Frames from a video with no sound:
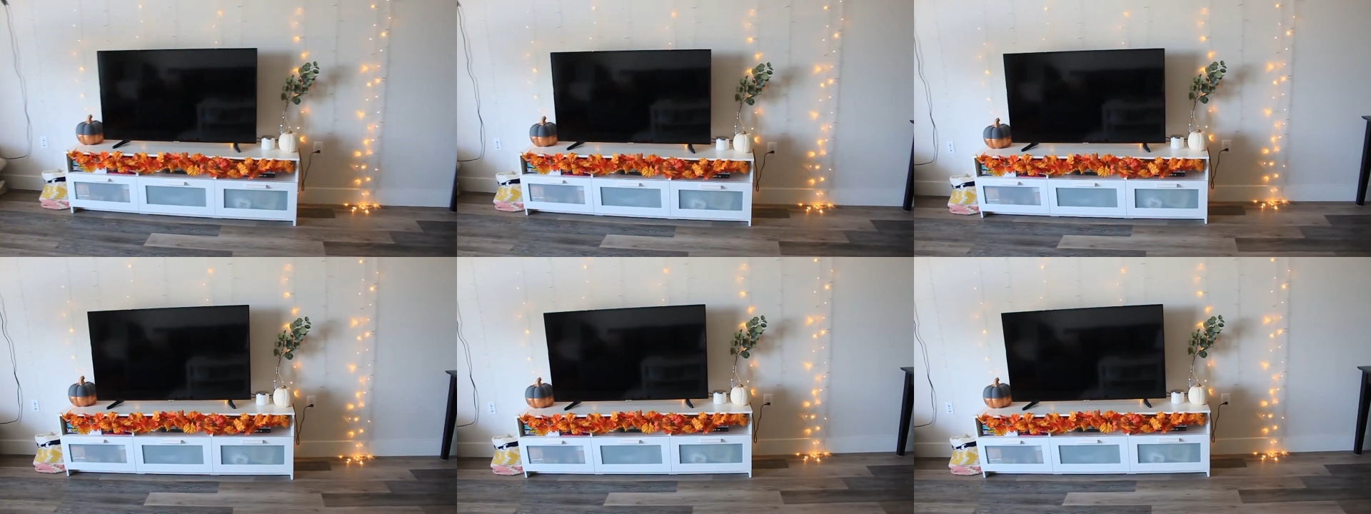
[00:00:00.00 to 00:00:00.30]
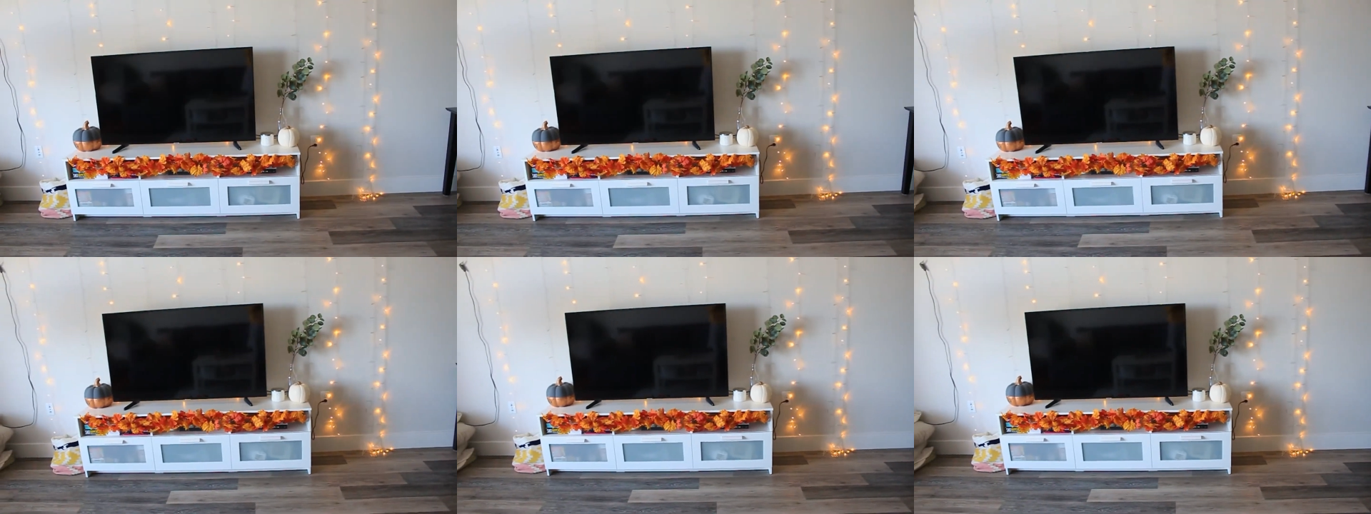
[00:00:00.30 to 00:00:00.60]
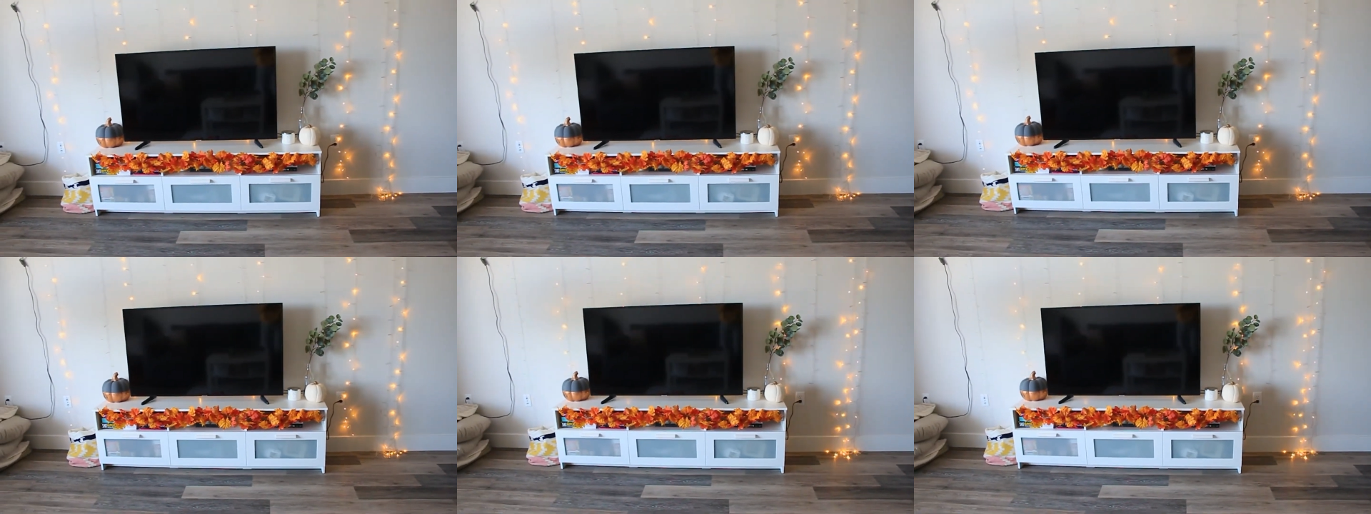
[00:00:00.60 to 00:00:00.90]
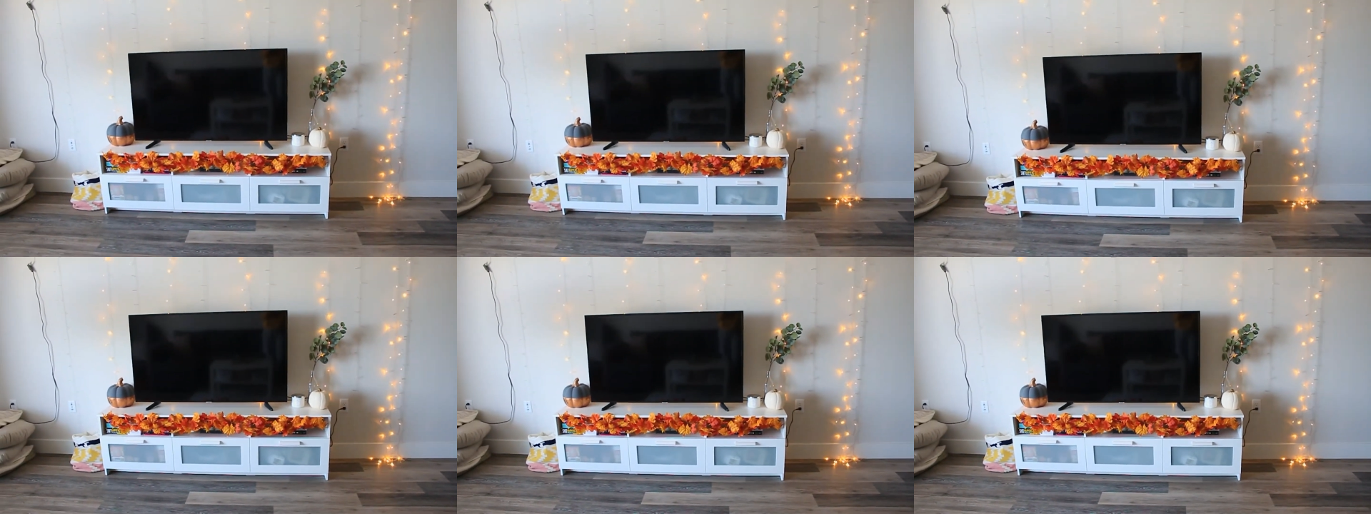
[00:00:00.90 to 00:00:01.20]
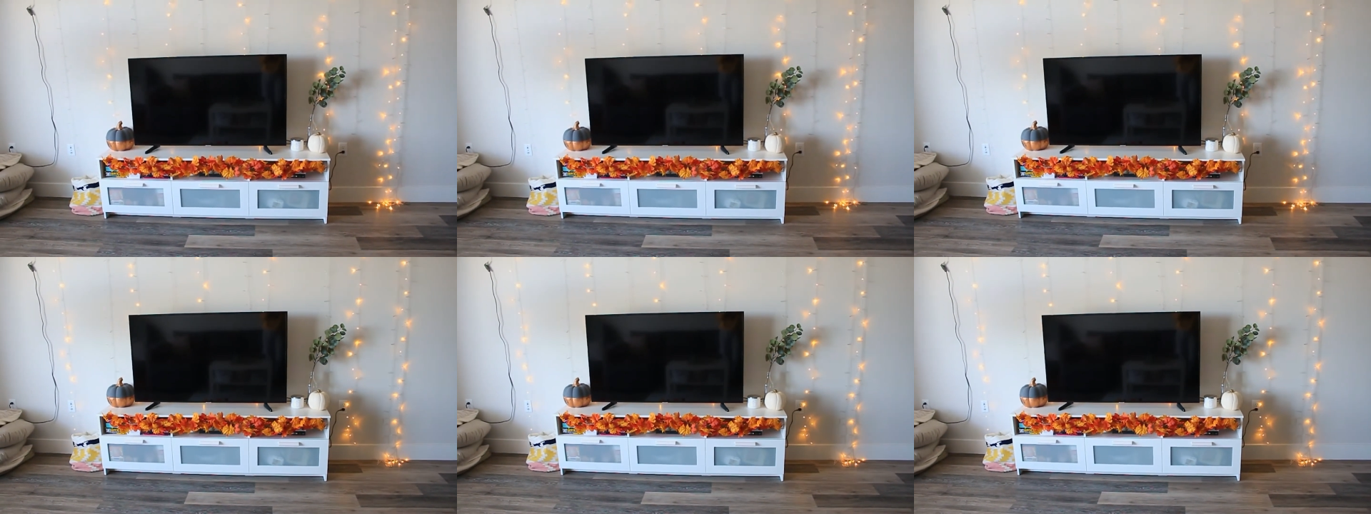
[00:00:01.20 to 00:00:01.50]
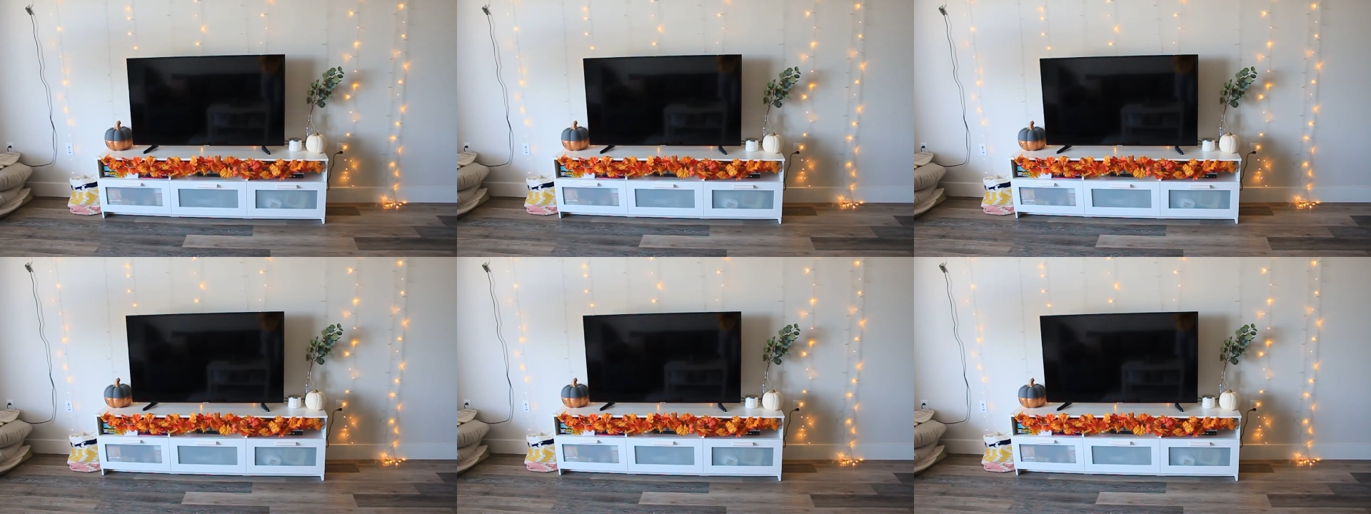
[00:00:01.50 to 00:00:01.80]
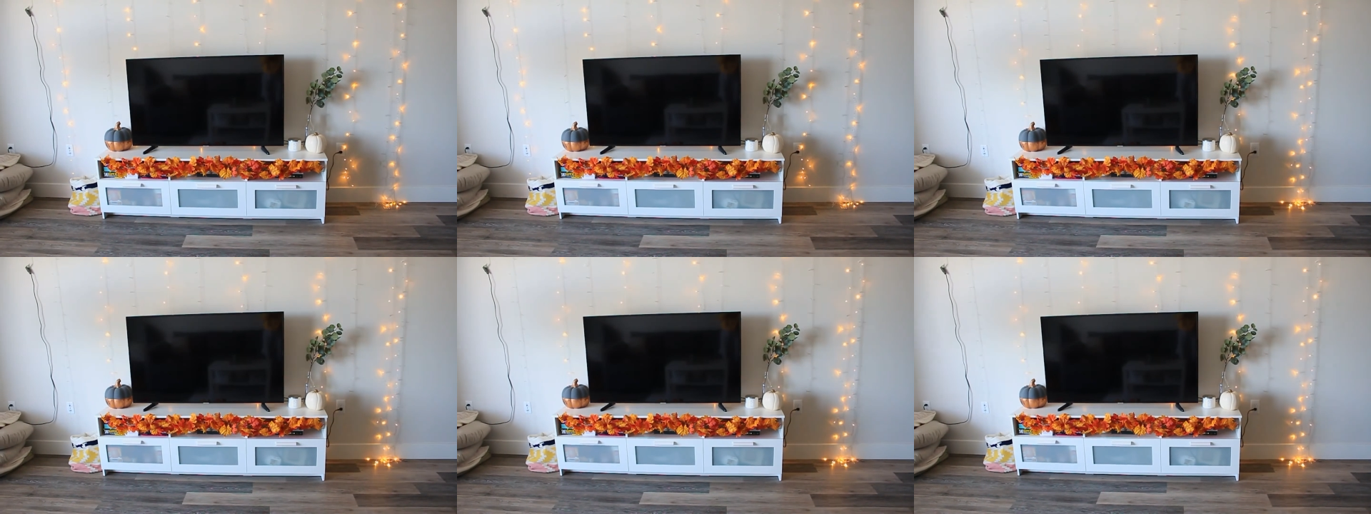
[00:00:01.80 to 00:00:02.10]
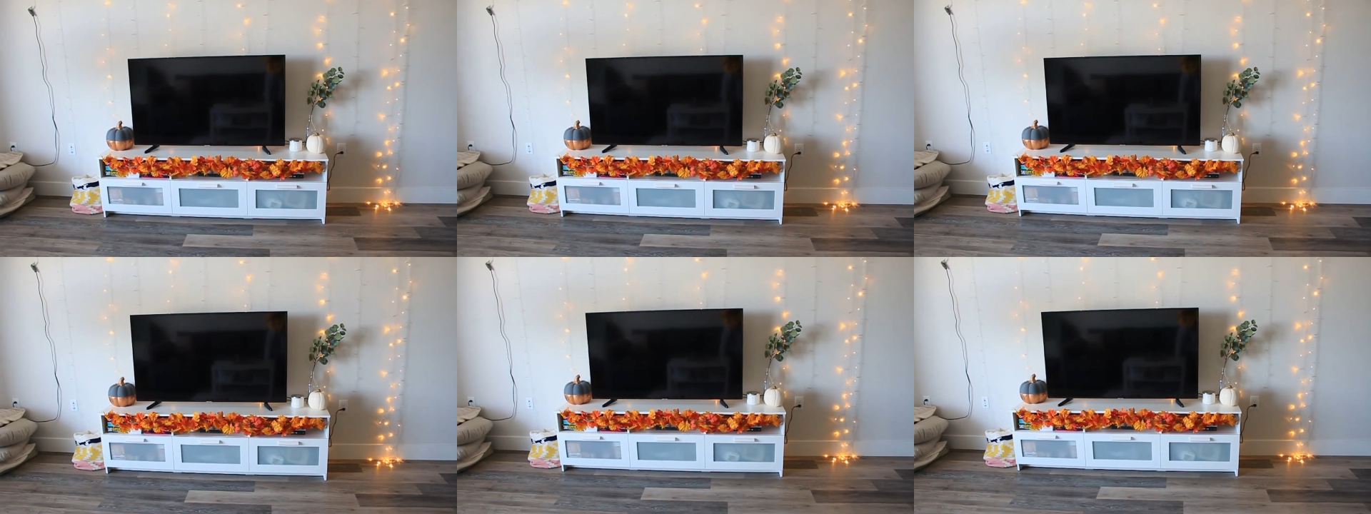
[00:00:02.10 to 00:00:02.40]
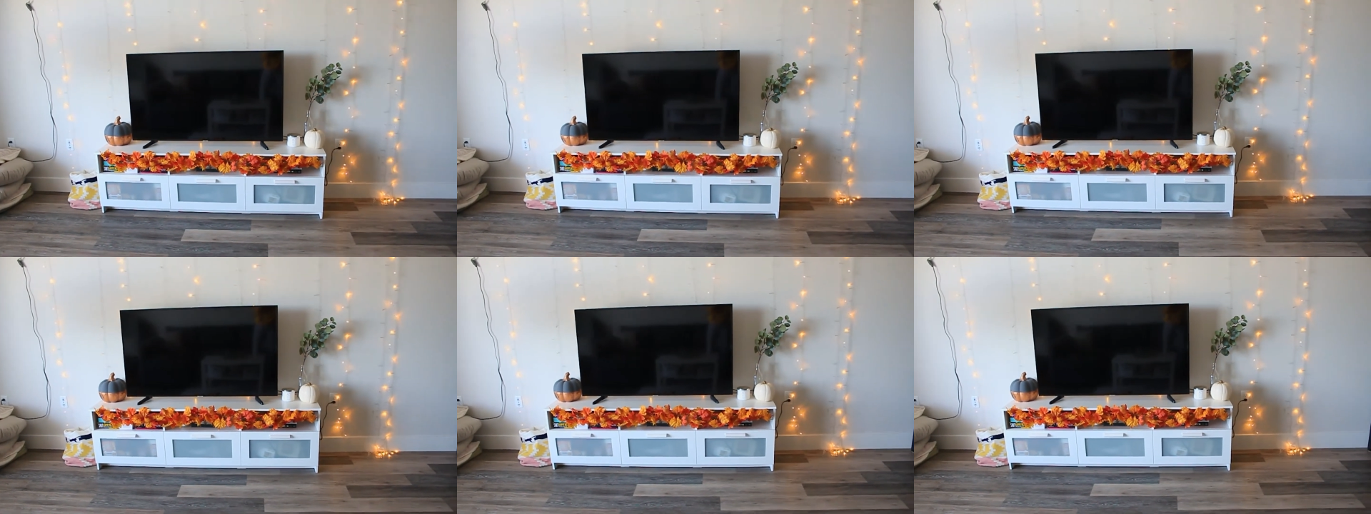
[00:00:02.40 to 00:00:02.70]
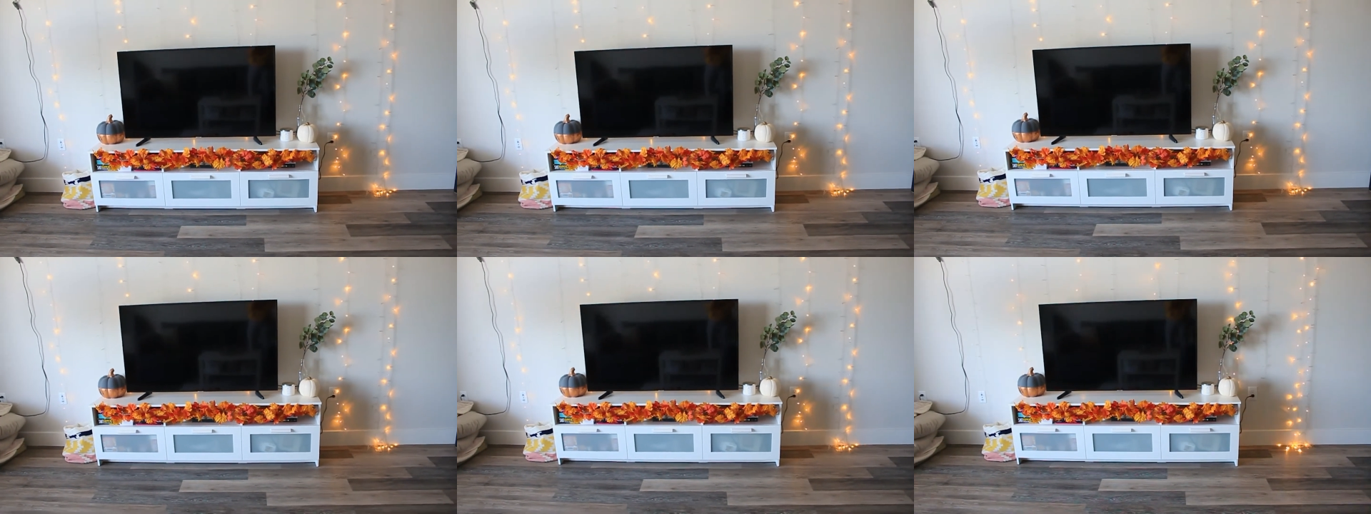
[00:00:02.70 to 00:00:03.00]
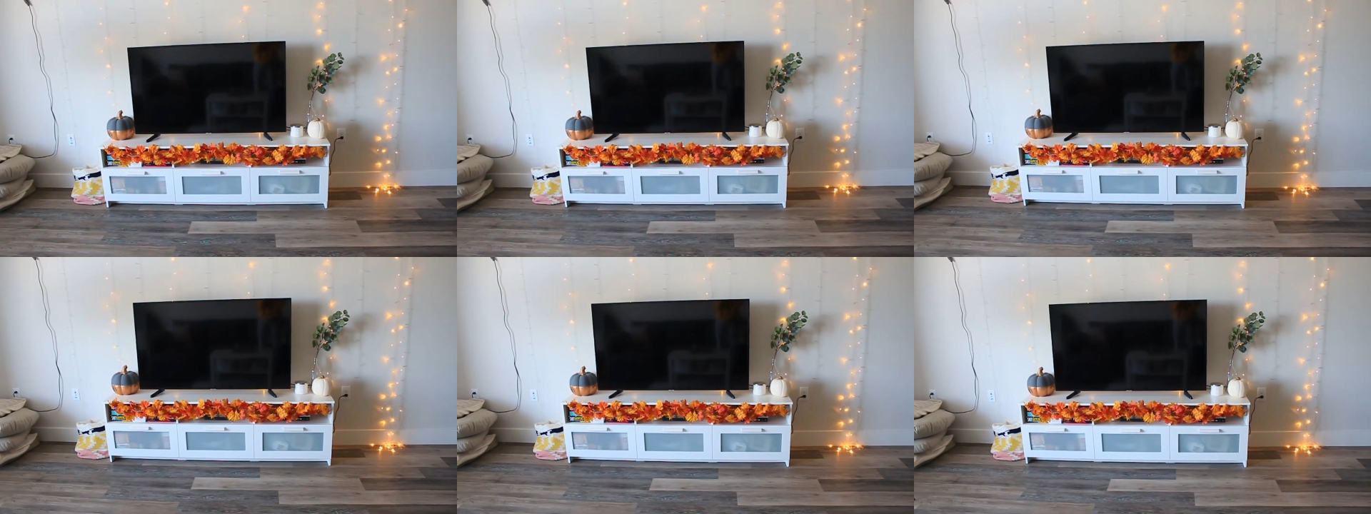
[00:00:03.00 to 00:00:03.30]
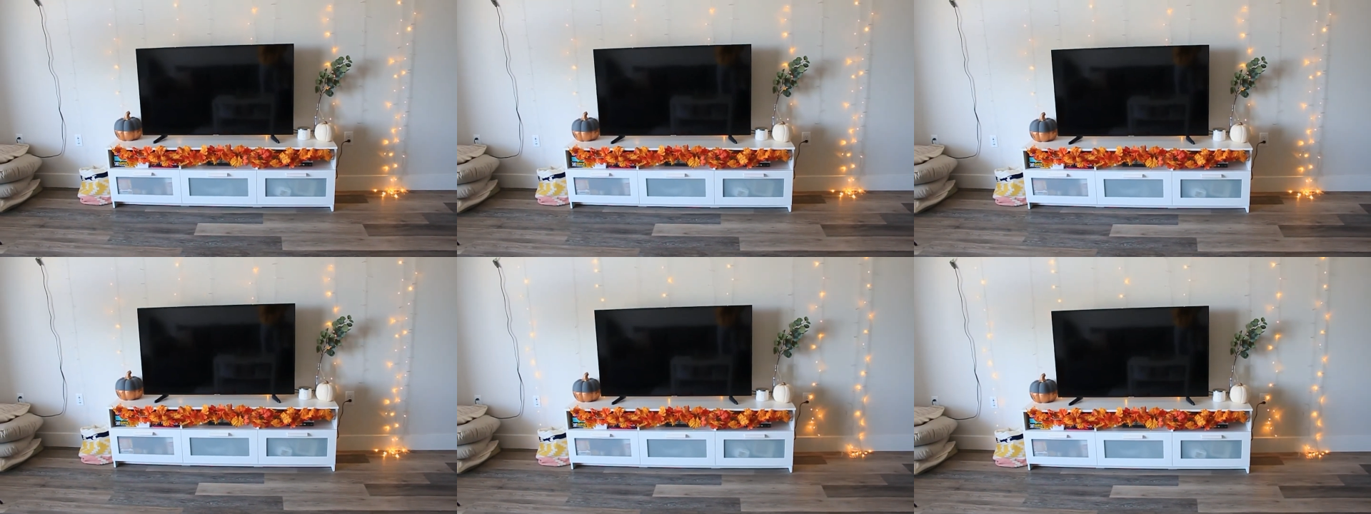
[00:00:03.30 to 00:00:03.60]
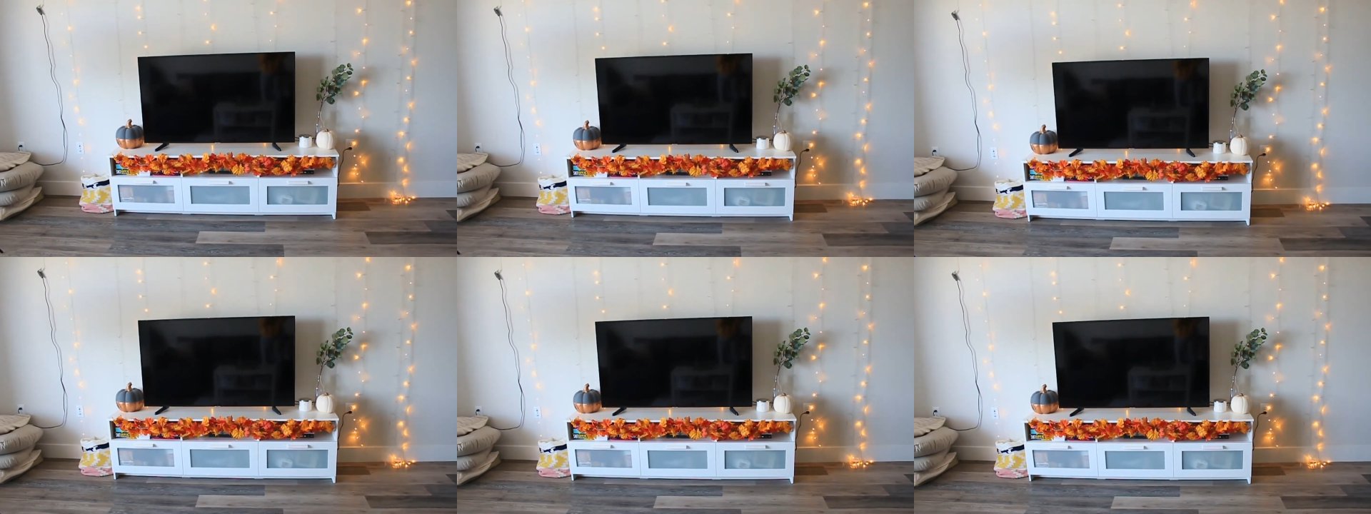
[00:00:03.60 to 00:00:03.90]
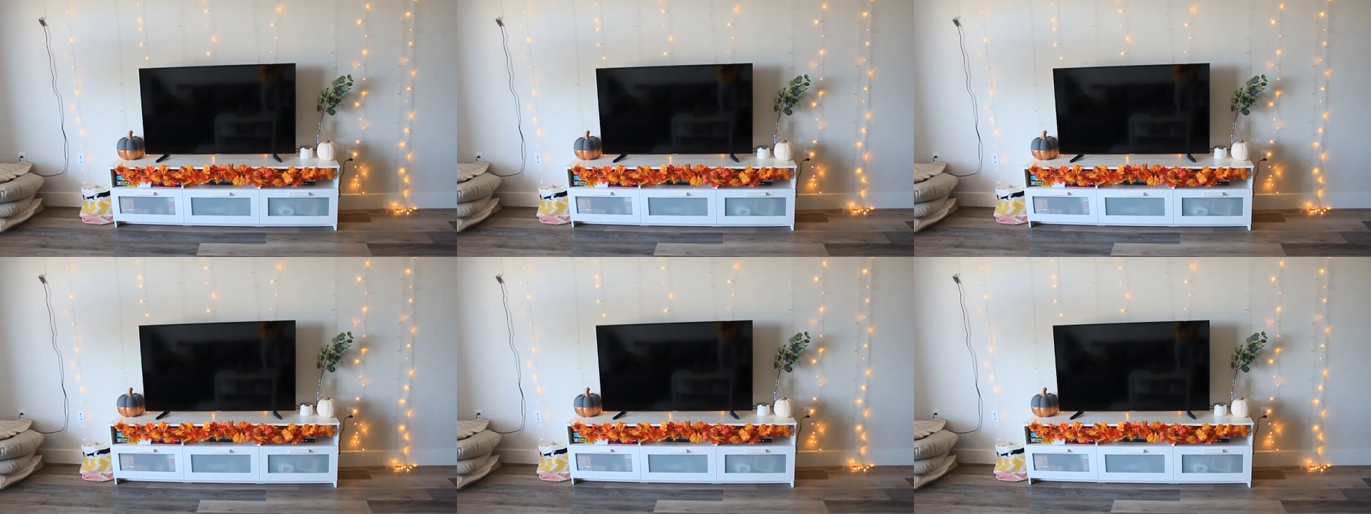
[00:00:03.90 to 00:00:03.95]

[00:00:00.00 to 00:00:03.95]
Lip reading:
Nobody's mouth can be seen.